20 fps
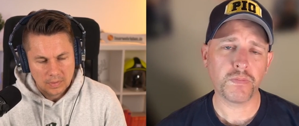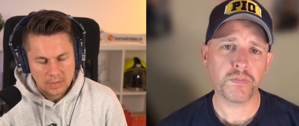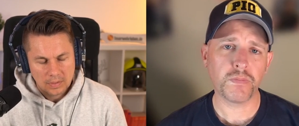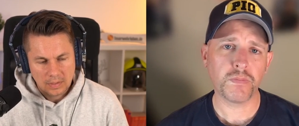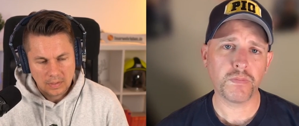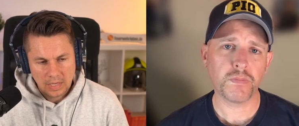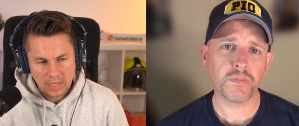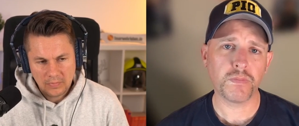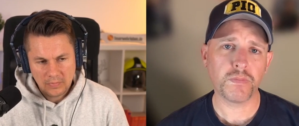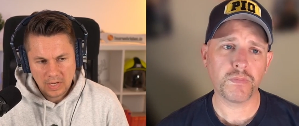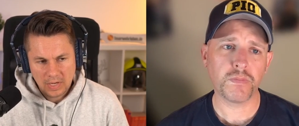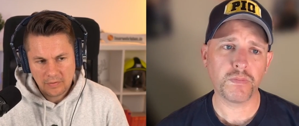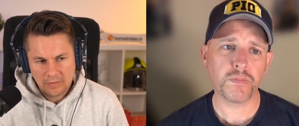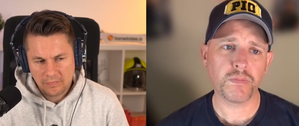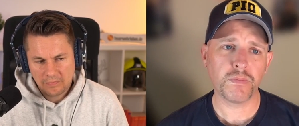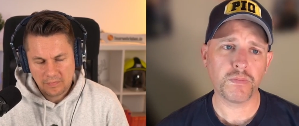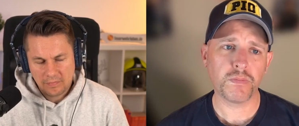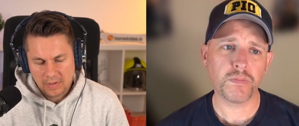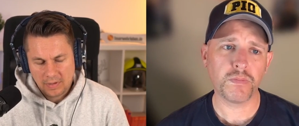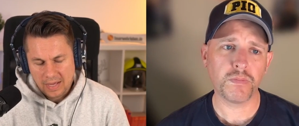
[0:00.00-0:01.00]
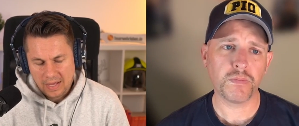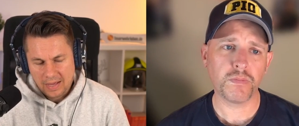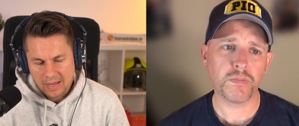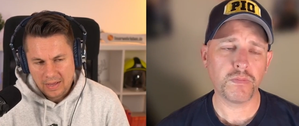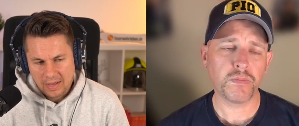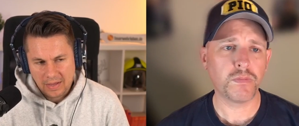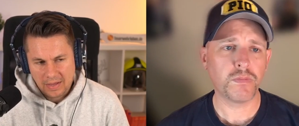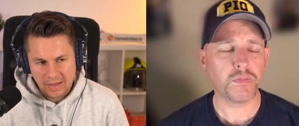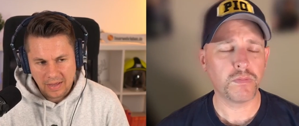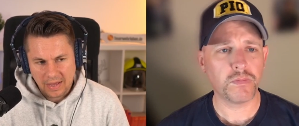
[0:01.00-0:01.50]
Speaker 1: yeah, we have uh,
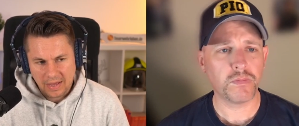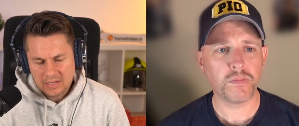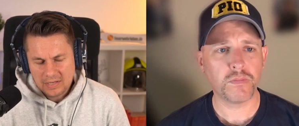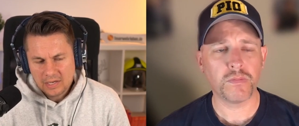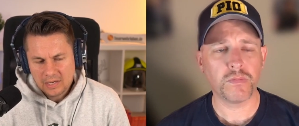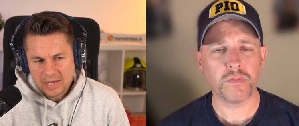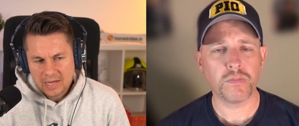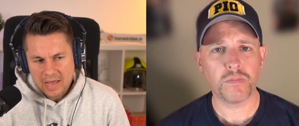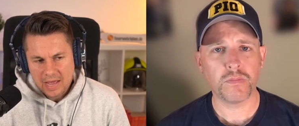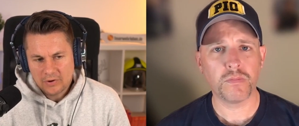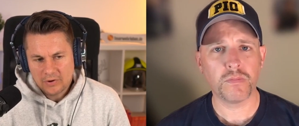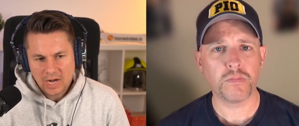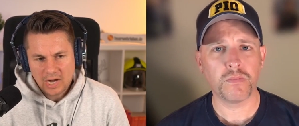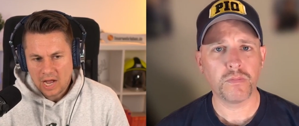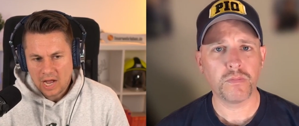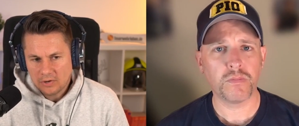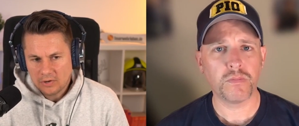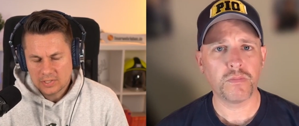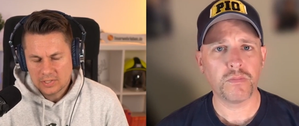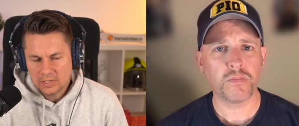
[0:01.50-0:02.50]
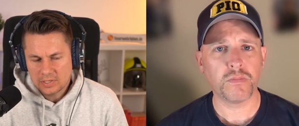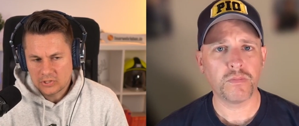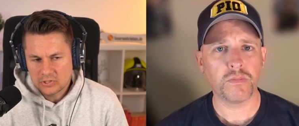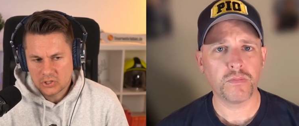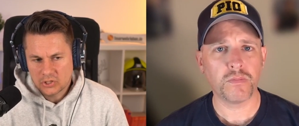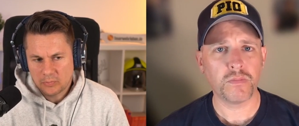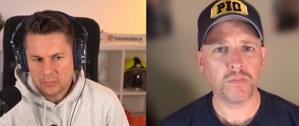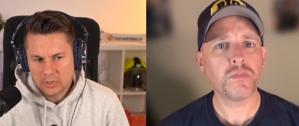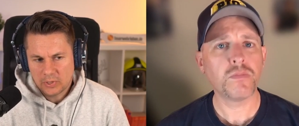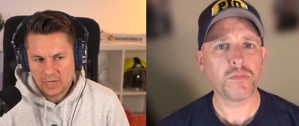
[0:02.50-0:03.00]
uh, nearly every house in
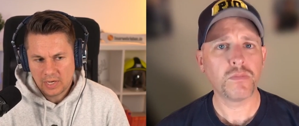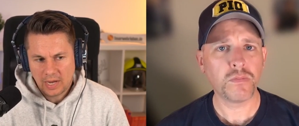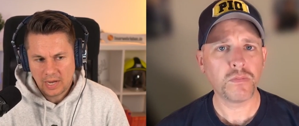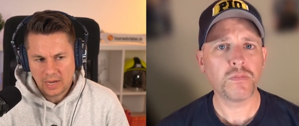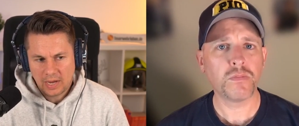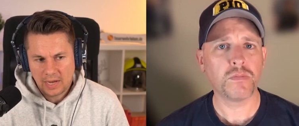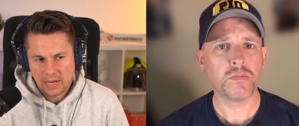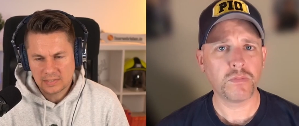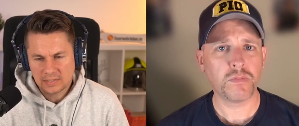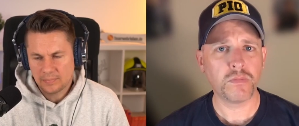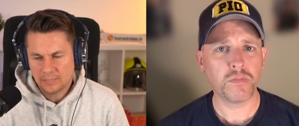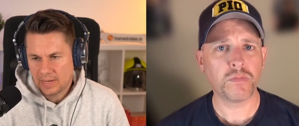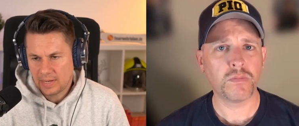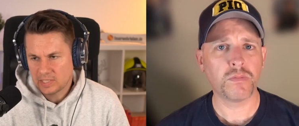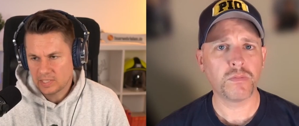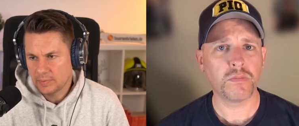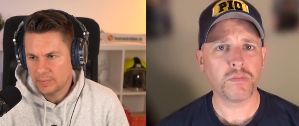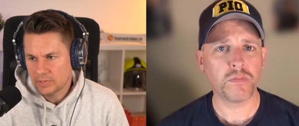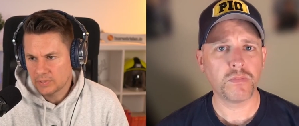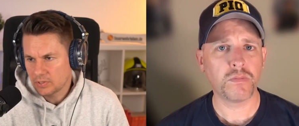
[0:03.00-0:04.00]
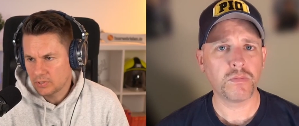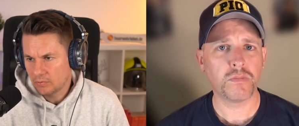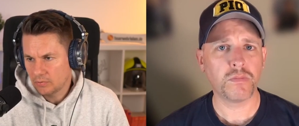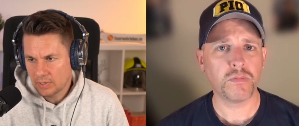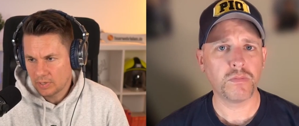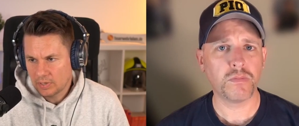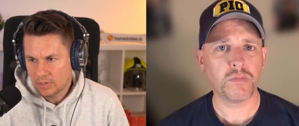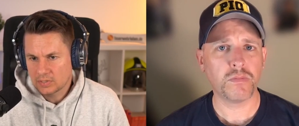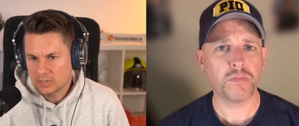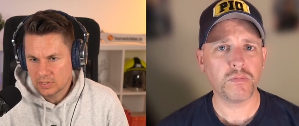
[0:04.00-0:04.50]
Germany ha has a basement, so
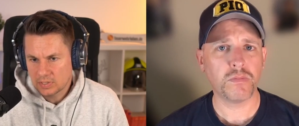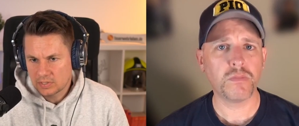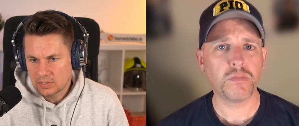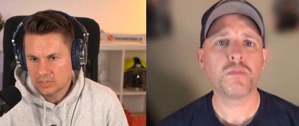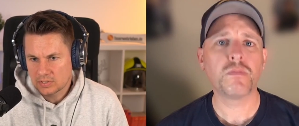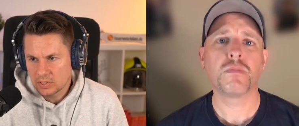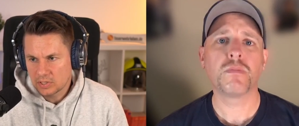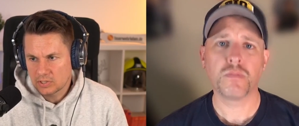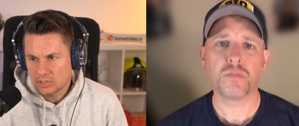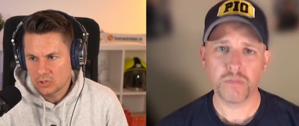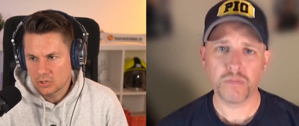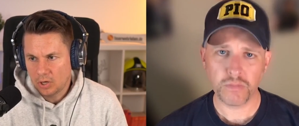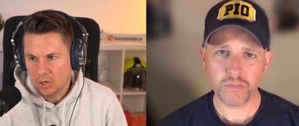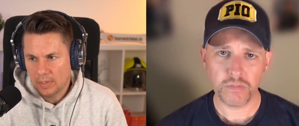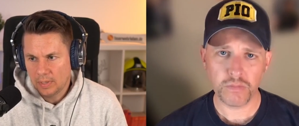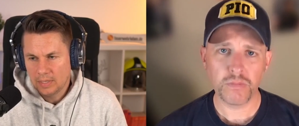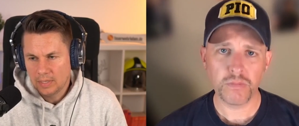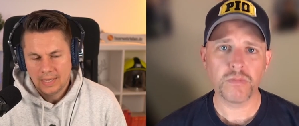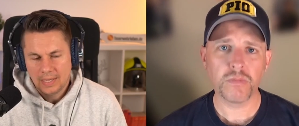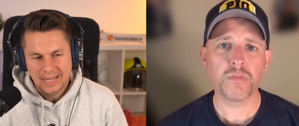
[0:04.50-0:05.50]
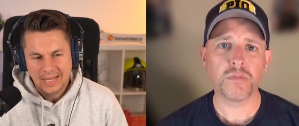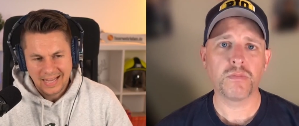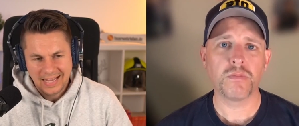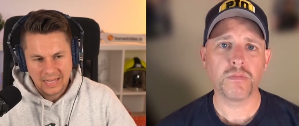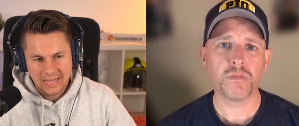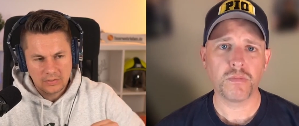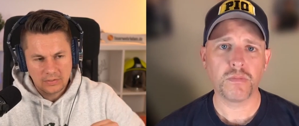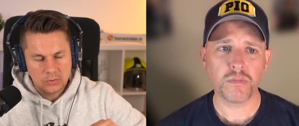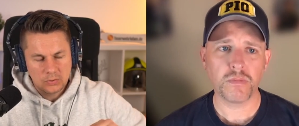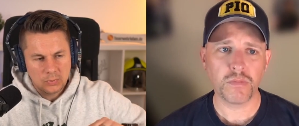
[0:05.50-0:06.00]
it's it's it's normal,
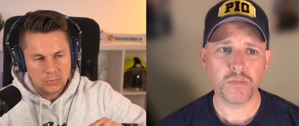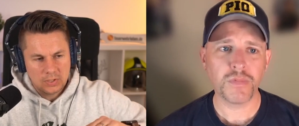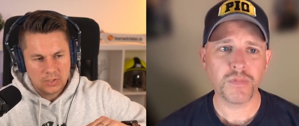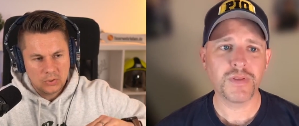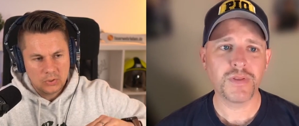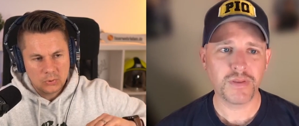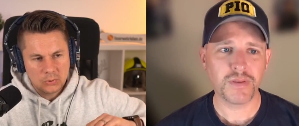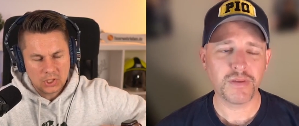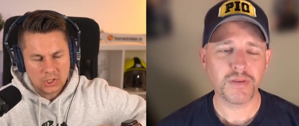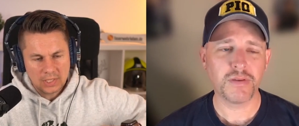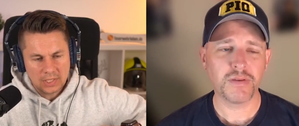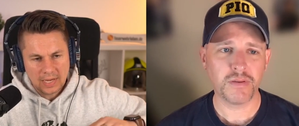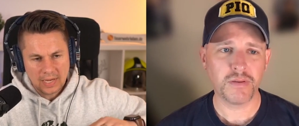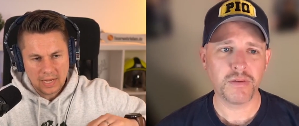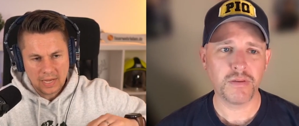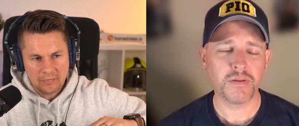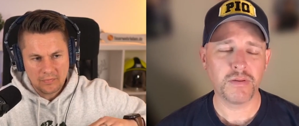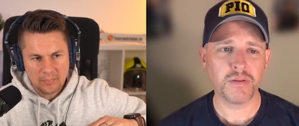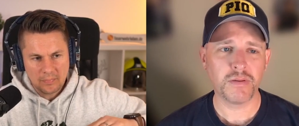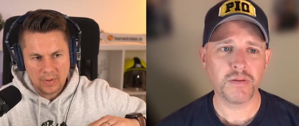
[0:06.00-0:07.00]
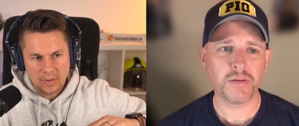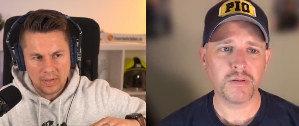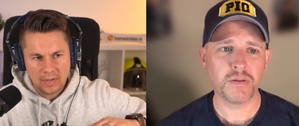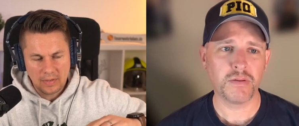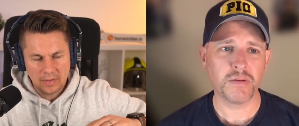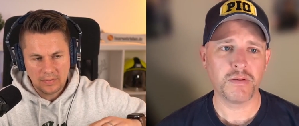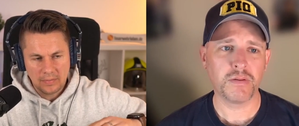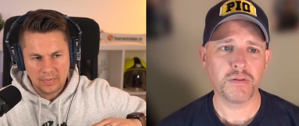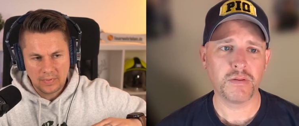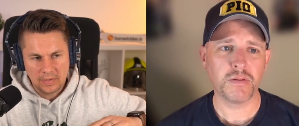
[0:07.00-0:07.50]
and we usually have
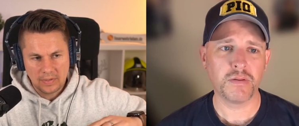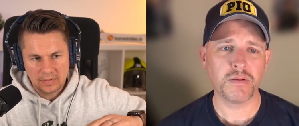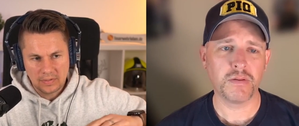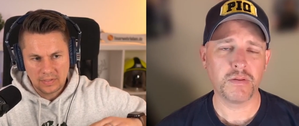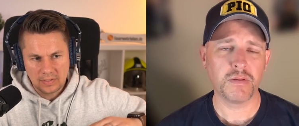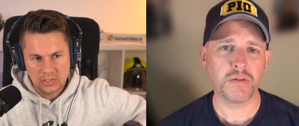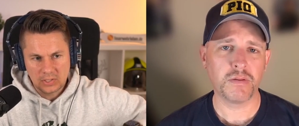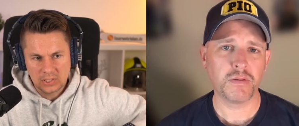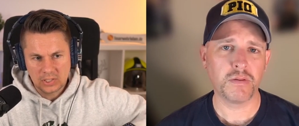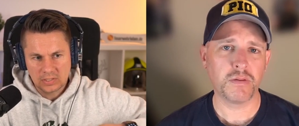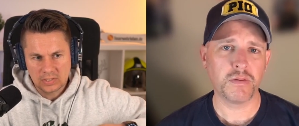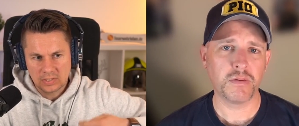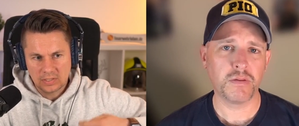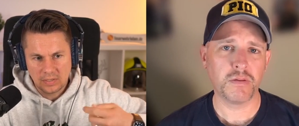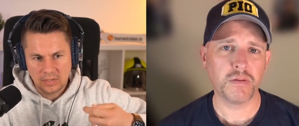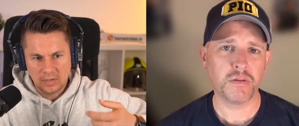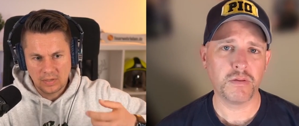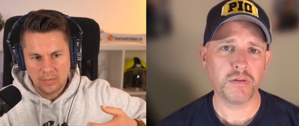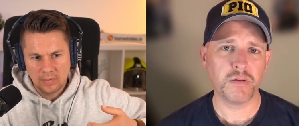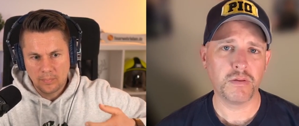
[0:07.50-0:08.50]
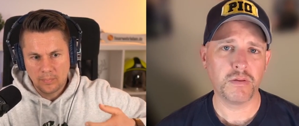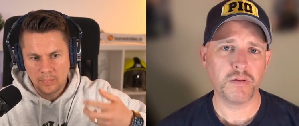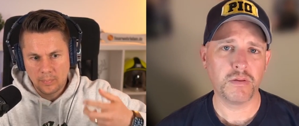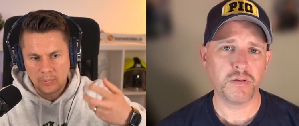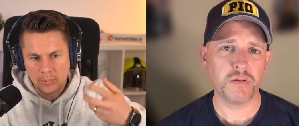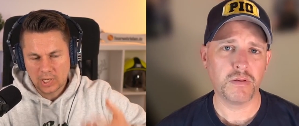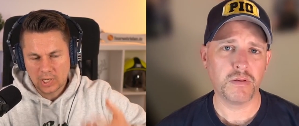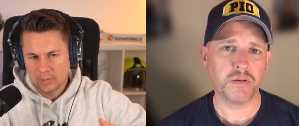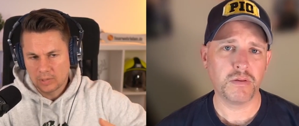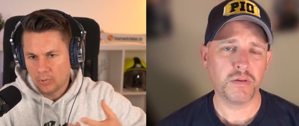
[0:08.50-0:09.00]
uh, it, it is uh,
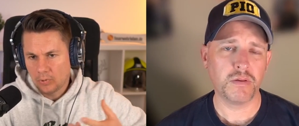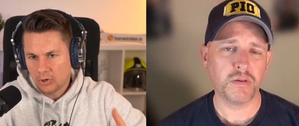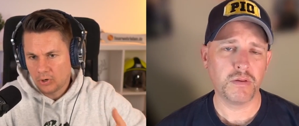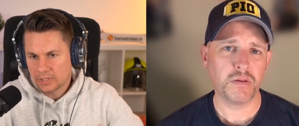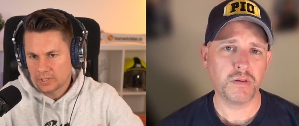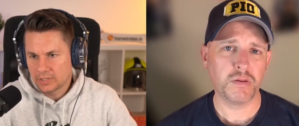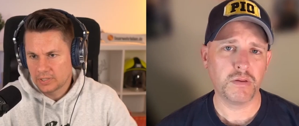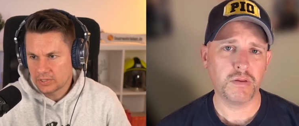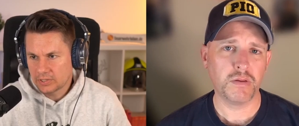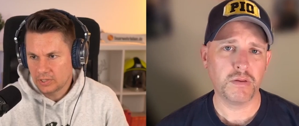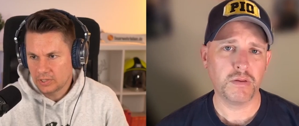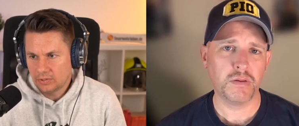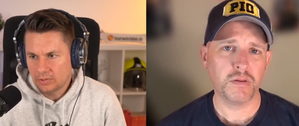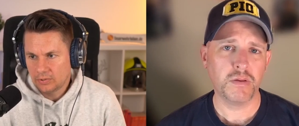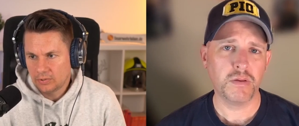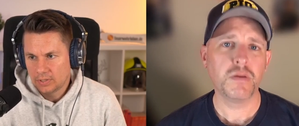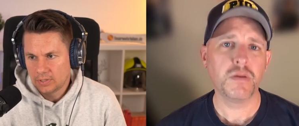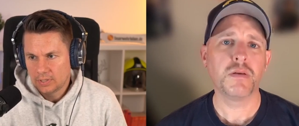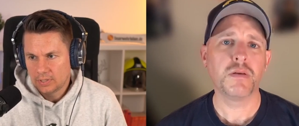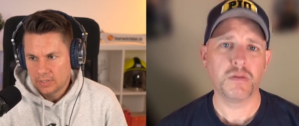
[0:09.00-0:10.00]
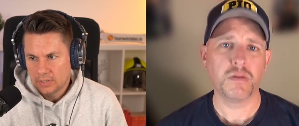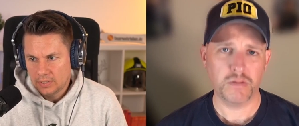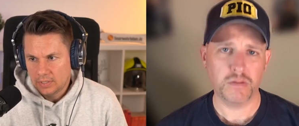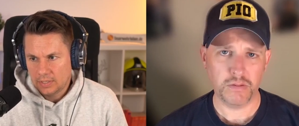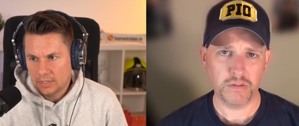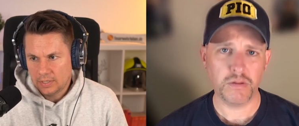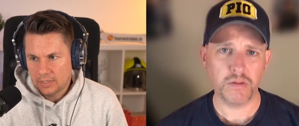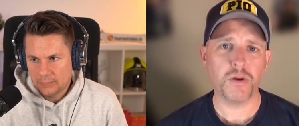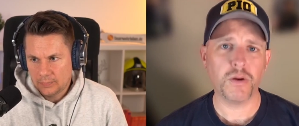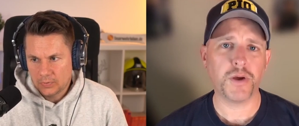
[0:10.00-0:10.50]
brick and mortar, so
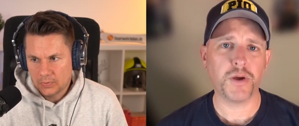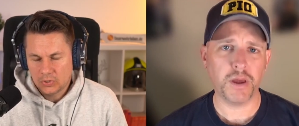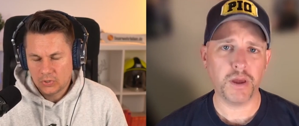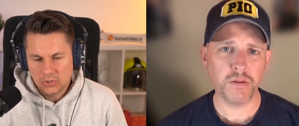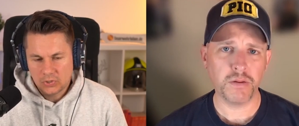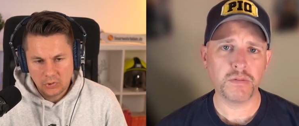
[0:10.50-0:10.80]
um, okay.